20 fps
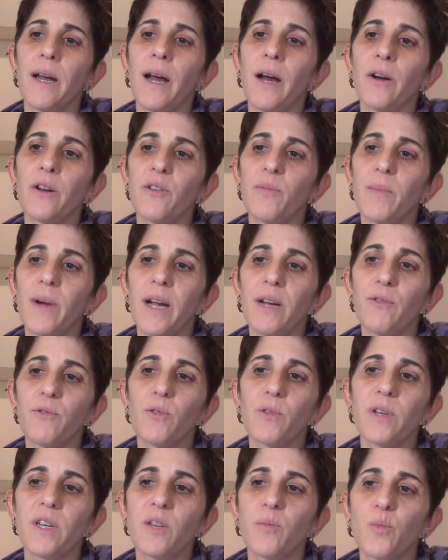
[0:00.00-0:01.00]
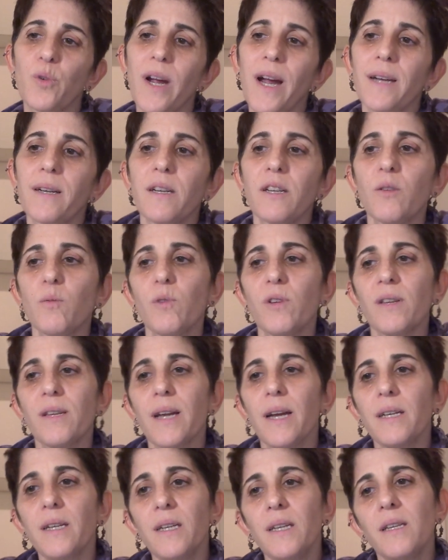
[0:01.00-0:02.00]
out of mindfulness practice was
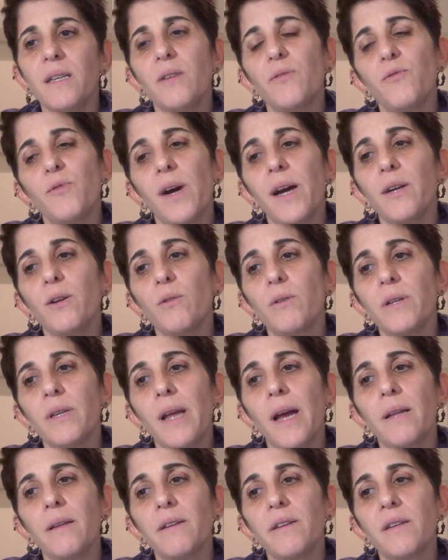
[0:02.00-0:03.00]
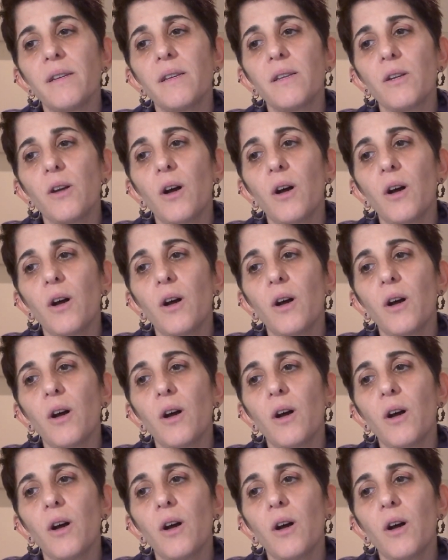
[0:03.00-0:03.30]
that in the final analysis,